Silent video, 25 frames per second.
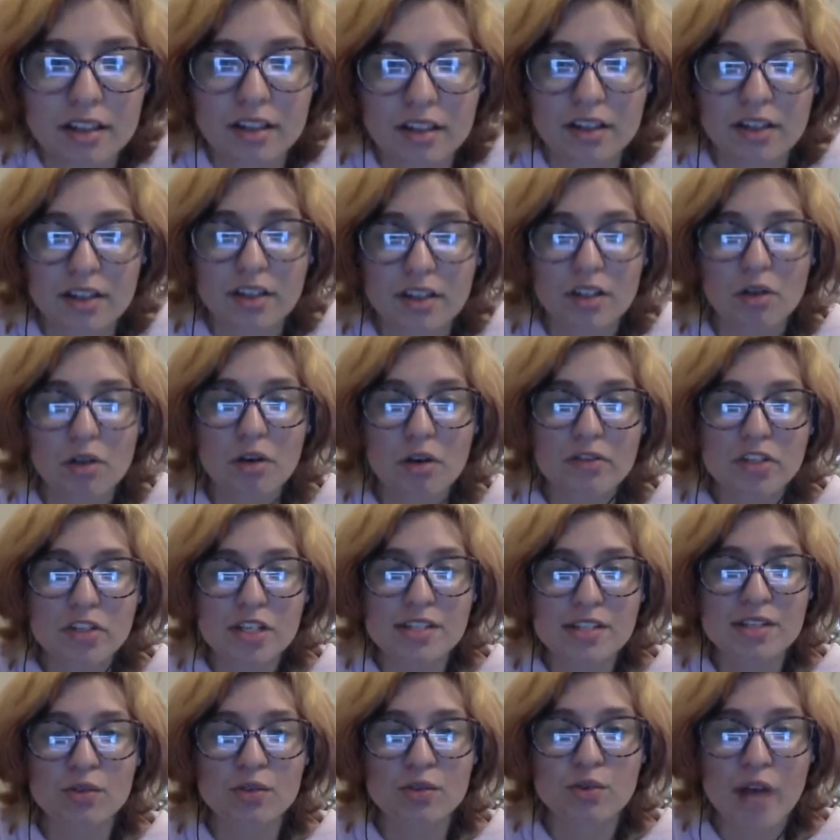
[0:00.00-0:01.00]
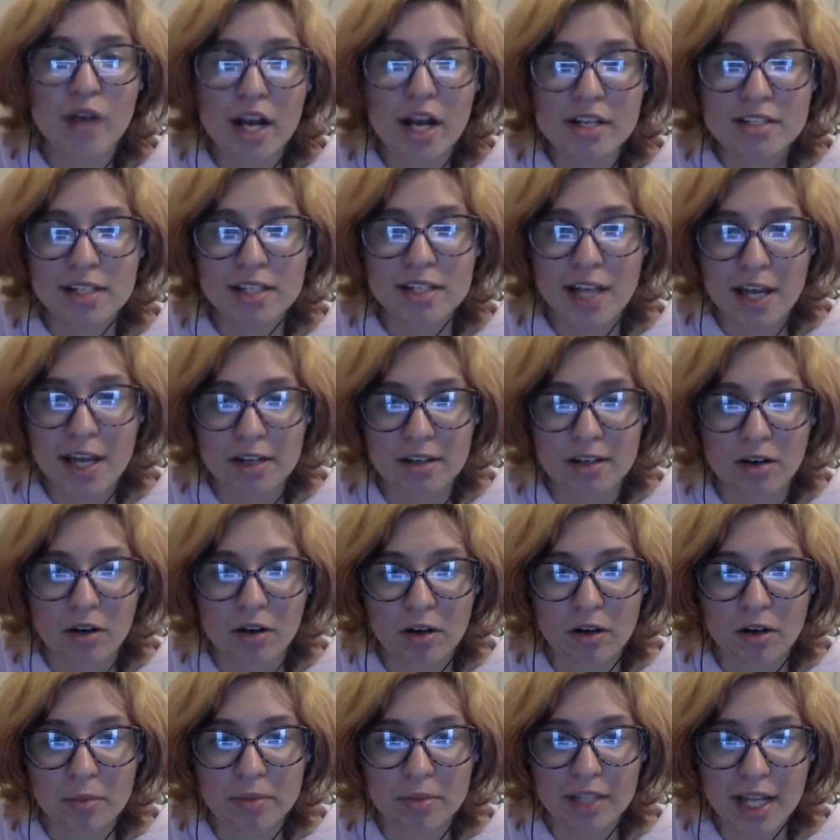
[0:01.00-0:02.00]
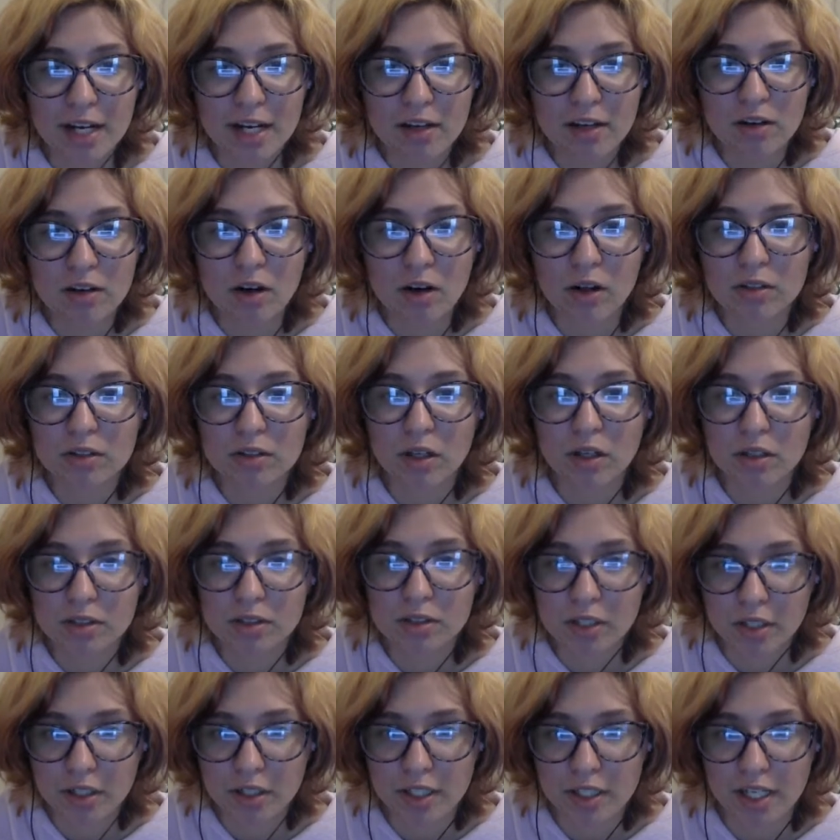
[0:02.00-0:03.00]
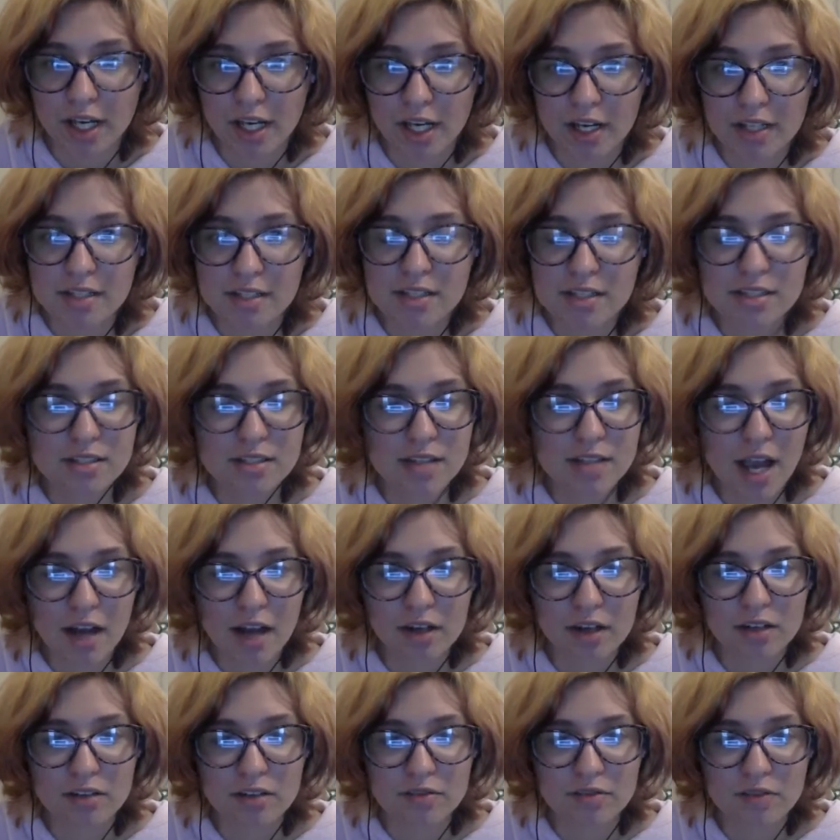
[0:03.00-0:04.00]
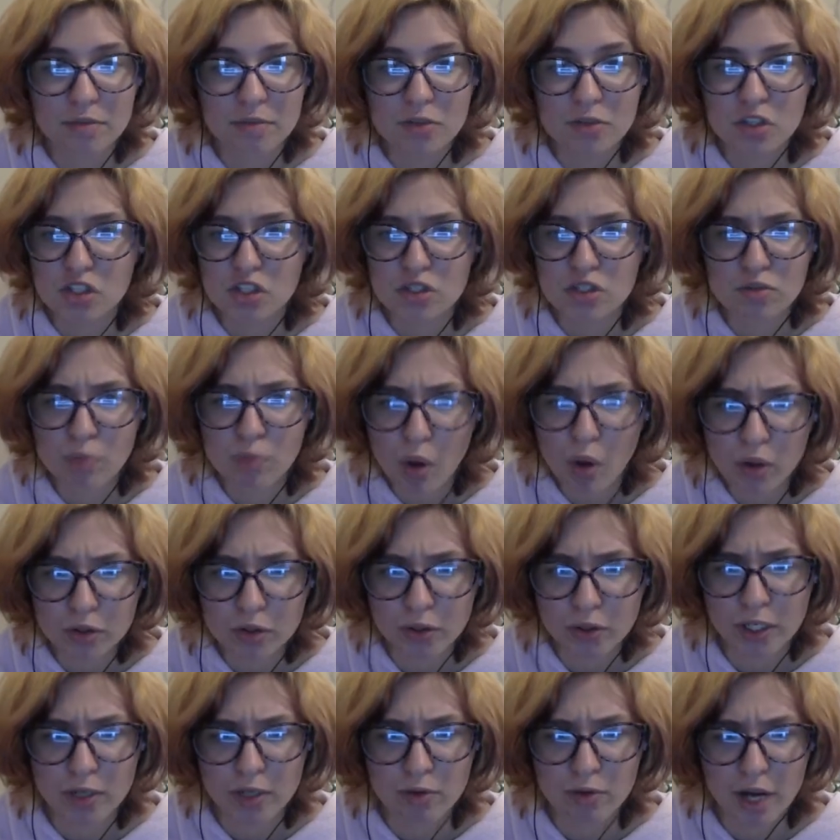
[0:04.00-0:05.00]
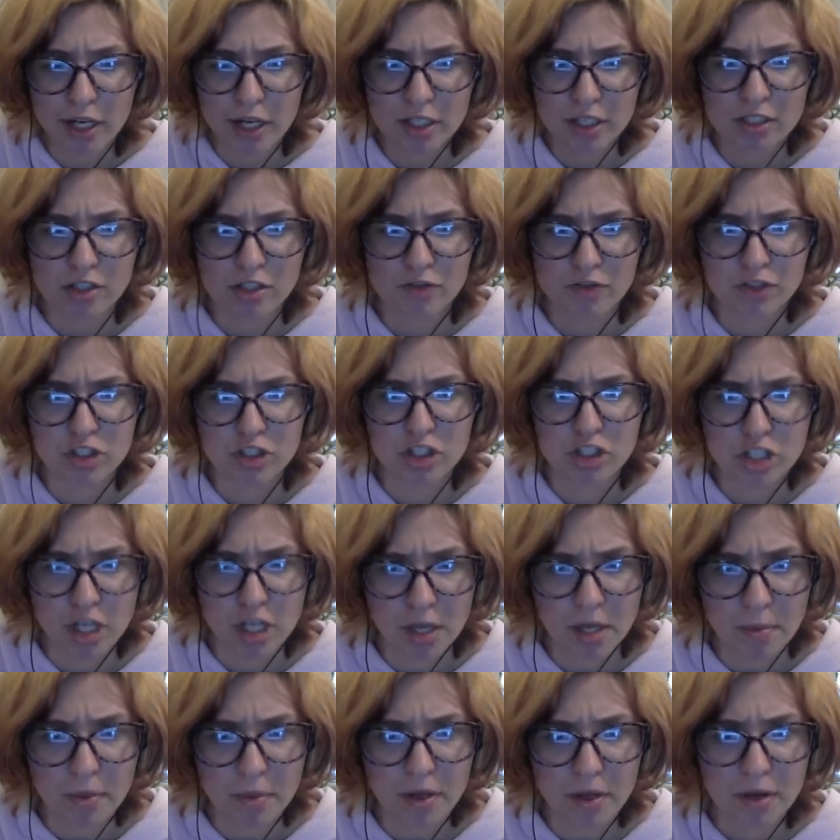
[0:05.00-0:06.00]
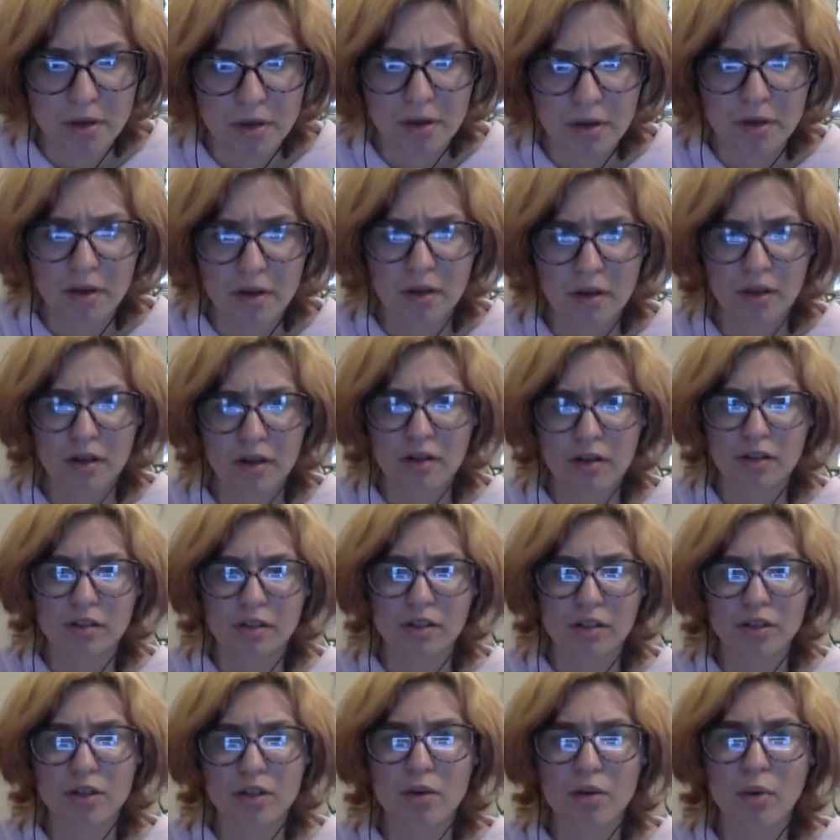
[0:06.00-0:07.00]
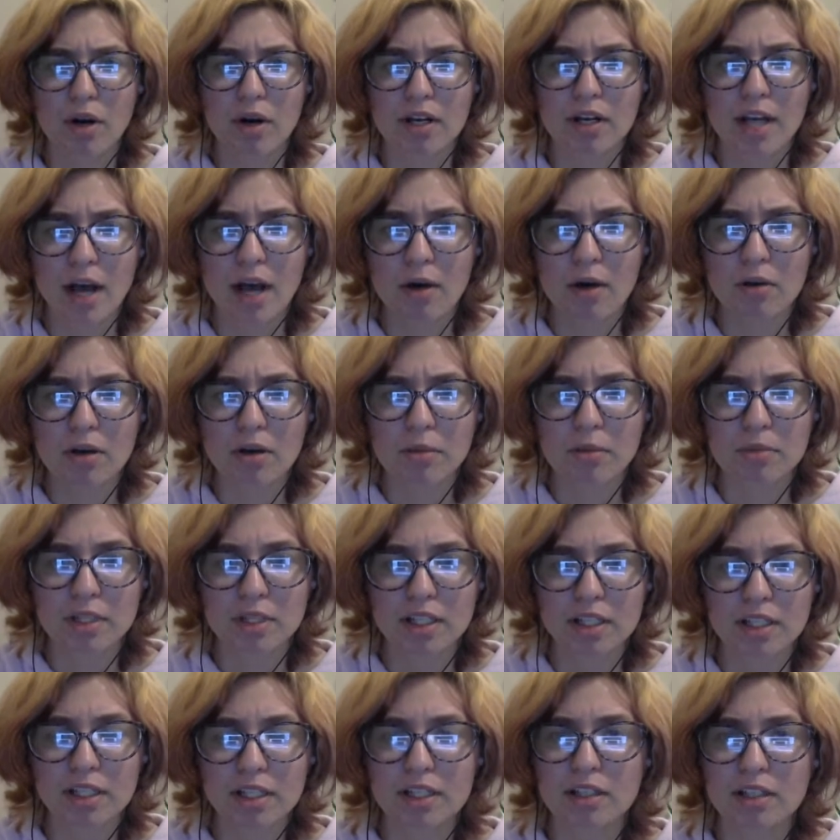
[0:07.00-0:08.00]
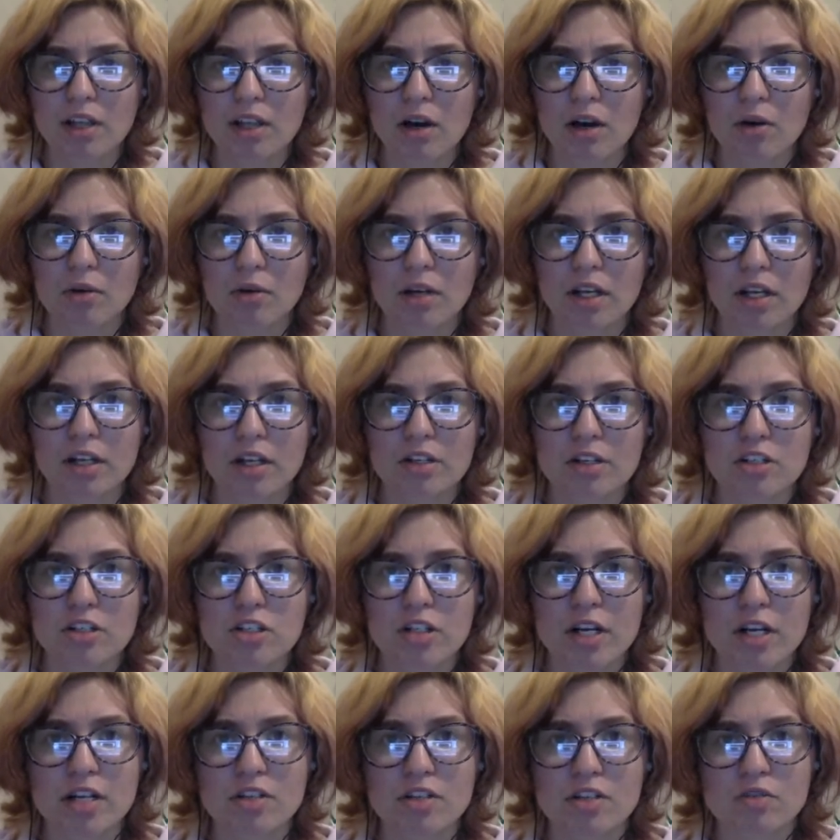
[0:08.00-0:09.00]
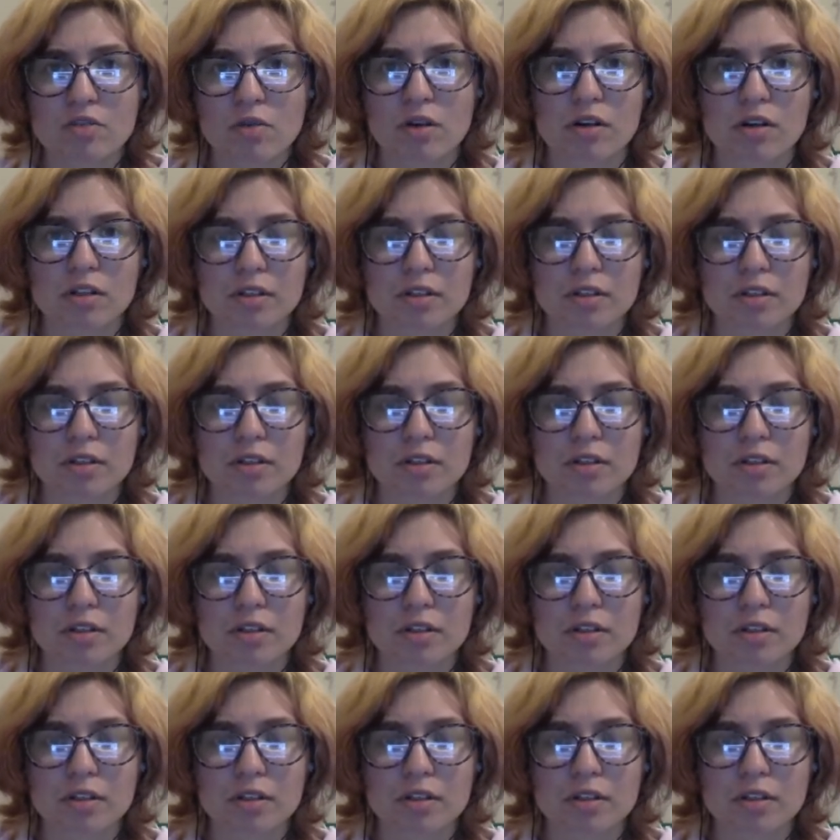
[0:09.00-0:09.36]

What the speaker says: You have just crash landed on a planet called Alternia and staggered from the smoldering wreckage of your ship. You are now completely alone in a strange world.